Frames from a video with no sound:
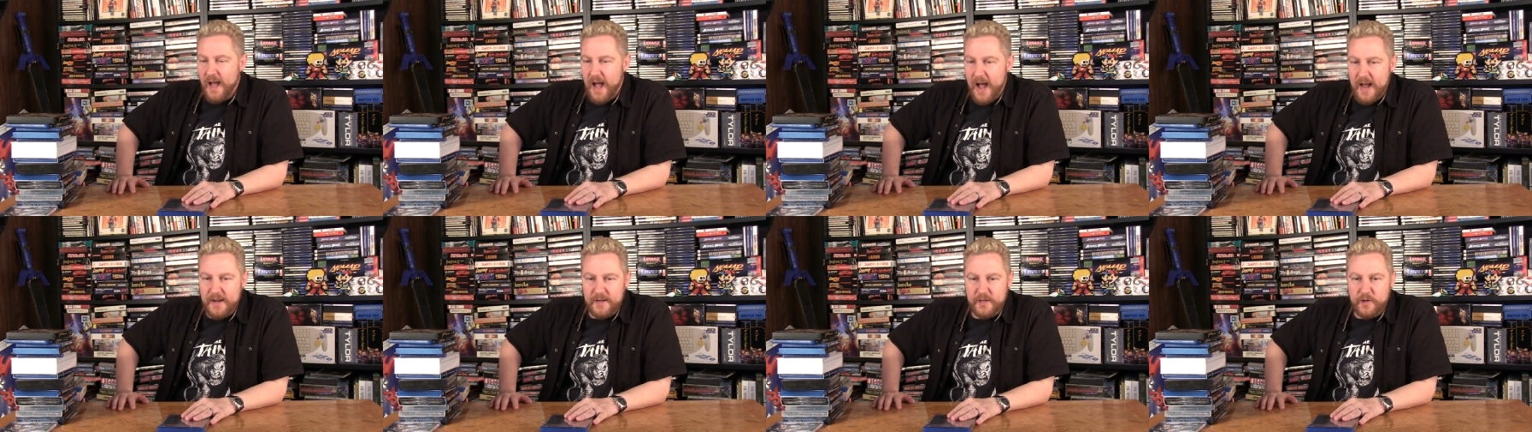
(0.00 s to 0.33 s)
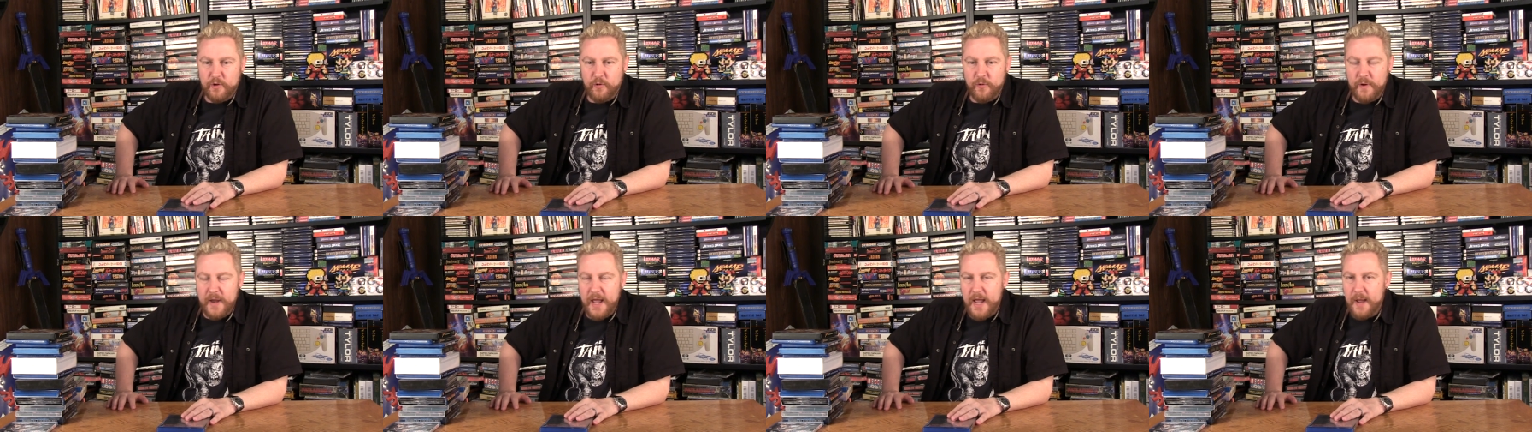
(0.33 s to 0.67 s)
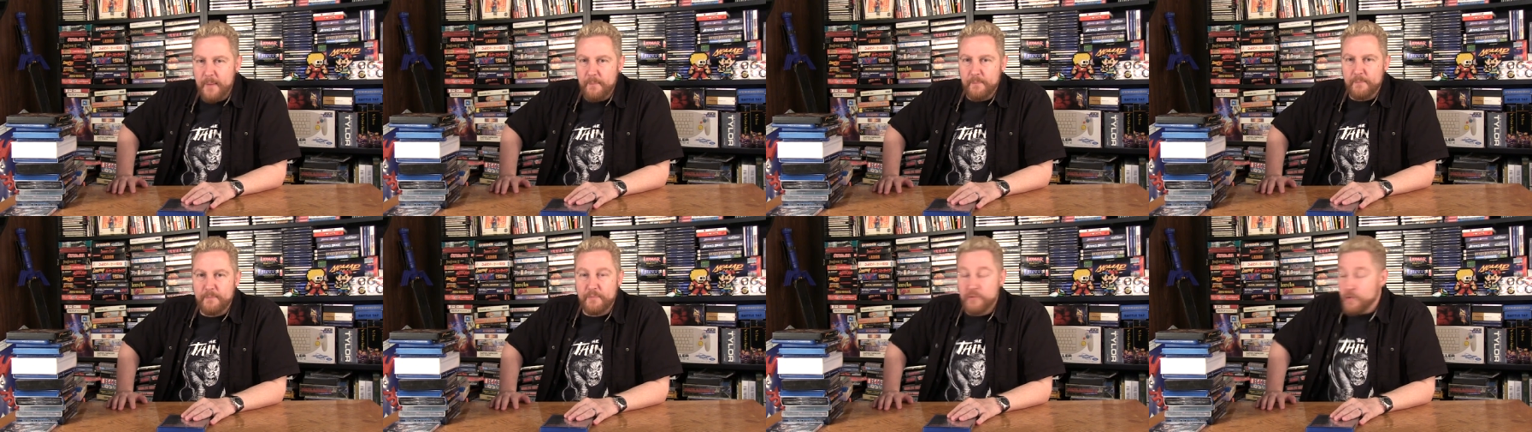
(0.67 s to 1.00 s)
and
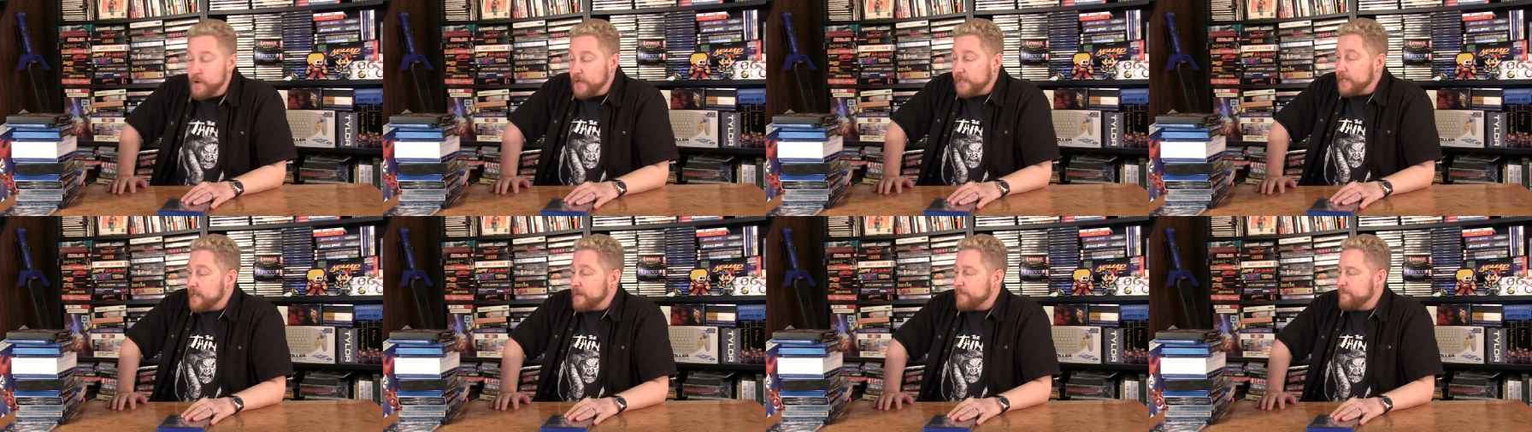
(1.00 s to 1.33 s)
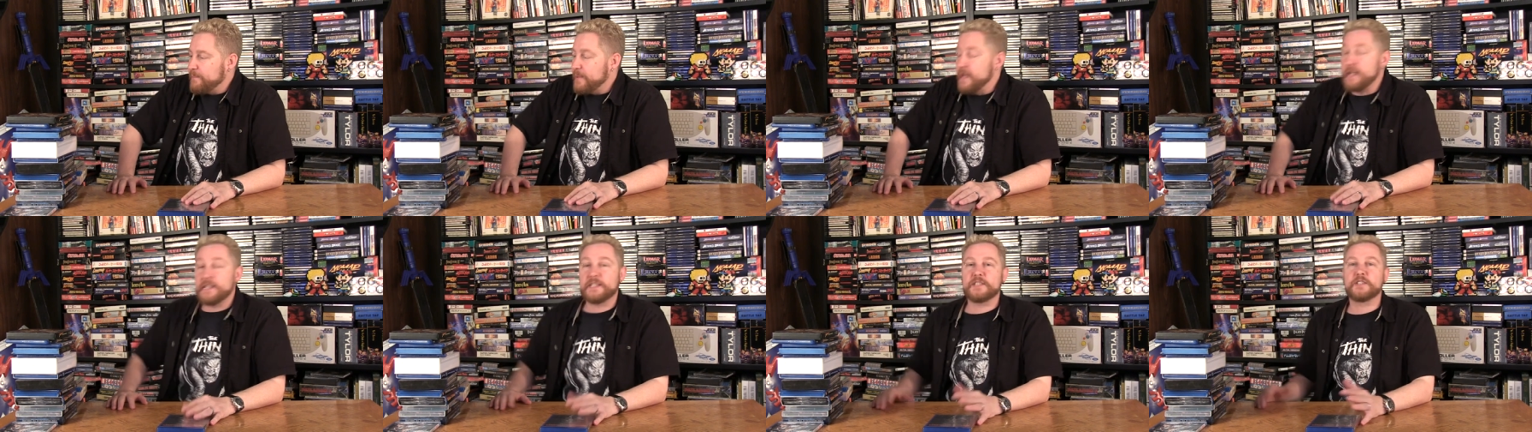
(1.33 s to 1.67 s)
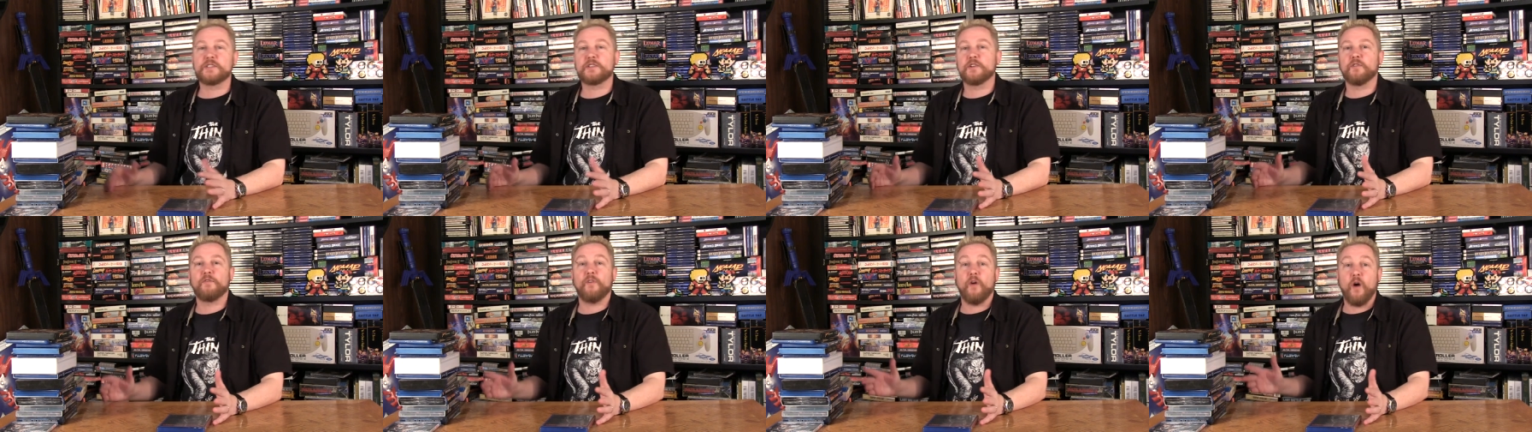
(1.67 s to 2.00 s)
create brilliant
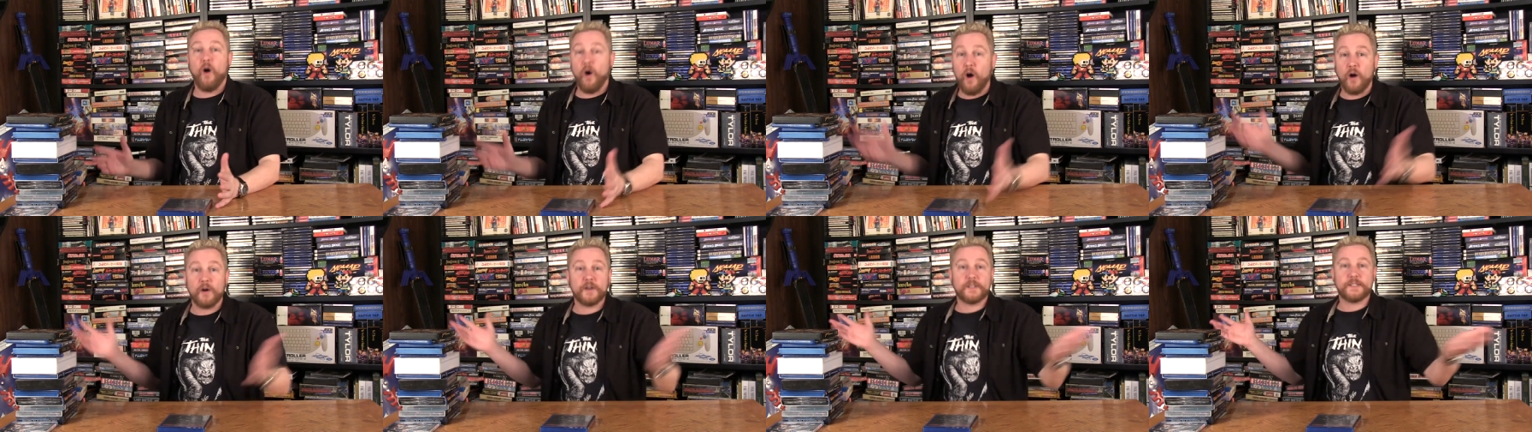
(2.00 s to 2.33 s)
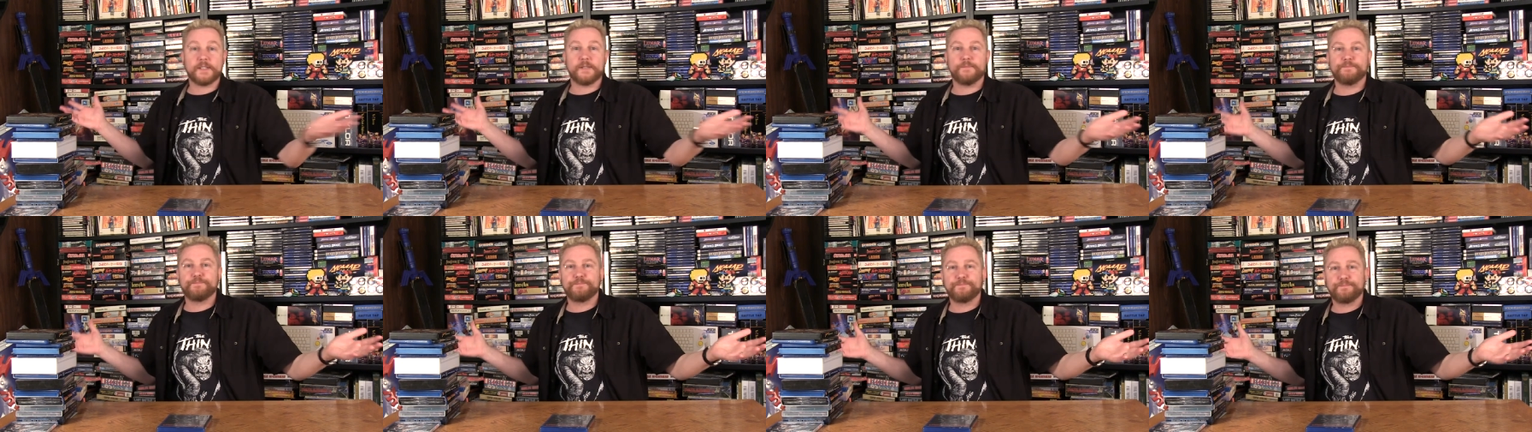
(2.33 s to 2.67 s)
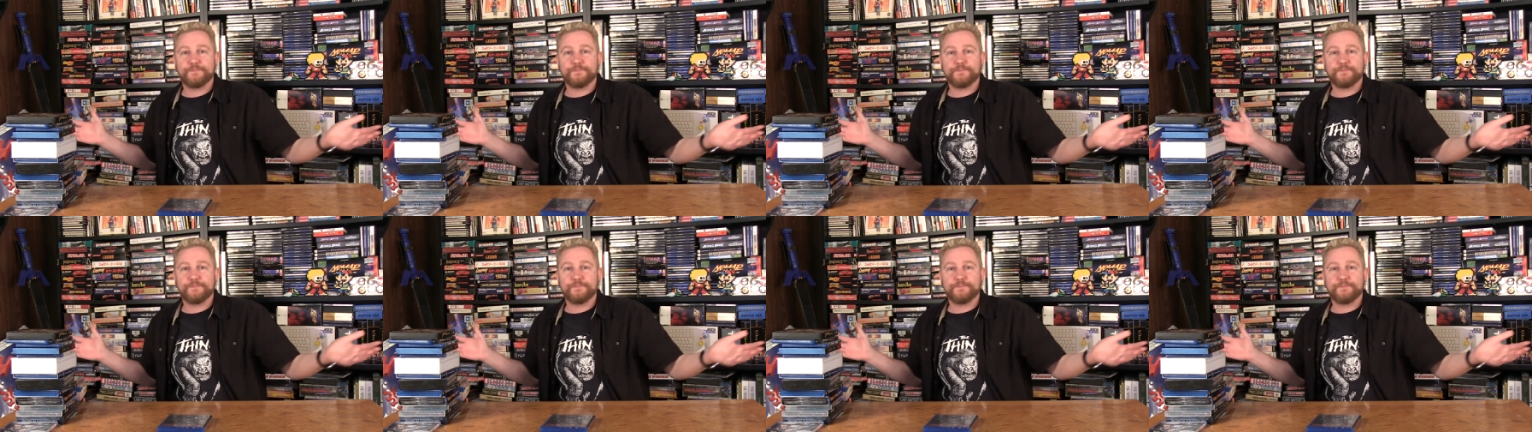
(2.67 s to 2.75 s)
pieces of art.